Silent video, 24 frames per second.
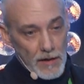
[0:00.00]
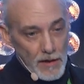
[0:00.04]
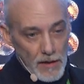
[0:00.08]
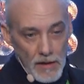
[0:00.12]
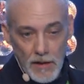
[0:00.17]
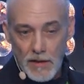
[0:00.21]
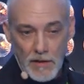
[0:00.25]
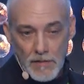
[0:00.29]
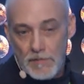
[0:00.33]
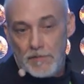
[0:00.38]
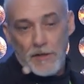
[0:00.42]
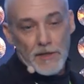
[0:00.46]

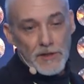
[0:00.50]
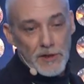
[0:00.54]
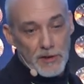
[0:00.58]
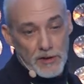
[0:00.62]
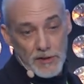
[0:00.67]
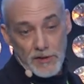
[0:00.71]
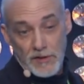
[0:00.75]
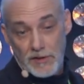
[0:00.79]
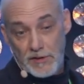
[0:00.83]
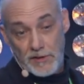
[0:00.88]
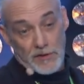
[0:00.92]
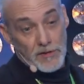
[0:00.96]

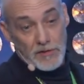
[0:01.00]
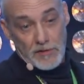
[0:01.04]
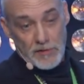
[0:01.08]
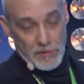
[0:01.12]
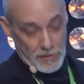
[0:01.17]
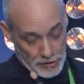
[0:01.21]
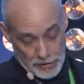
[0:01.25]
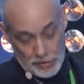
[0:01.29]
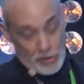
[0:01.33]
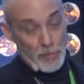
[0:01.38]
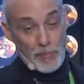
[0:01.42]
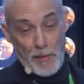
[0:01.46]
this
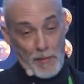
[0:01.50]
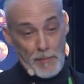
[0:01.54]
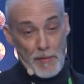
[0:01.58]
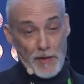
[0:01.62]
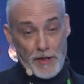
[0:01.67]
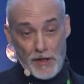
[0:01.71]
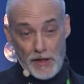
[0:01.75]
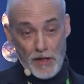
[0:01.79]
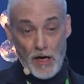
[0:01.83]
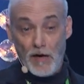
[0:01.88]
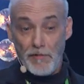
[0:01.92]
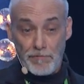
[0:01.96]
should be big
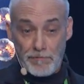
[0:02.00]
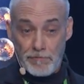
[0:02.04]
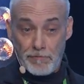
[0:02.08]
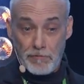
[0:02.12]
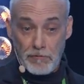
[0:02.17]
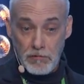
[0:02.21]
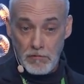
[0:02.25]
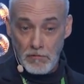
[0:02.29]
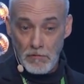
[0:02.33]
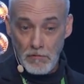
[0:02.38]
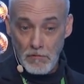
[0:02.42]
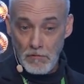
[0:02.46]
enough,
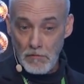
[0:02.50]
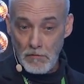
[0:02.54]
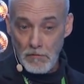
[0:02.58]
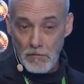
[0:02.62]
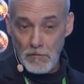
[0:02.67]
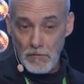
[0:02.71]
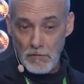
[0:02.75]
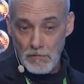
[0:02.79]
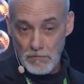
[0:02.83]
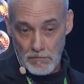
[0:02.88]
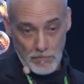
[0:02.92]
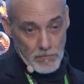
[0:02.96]

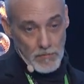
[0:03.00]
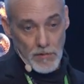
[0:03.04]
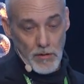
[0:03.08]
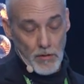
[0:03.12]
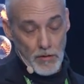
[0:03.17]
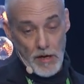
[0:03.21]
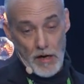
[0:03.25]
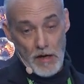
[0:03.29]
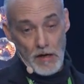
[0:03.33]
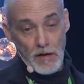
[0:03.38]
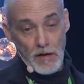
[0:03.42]
okay?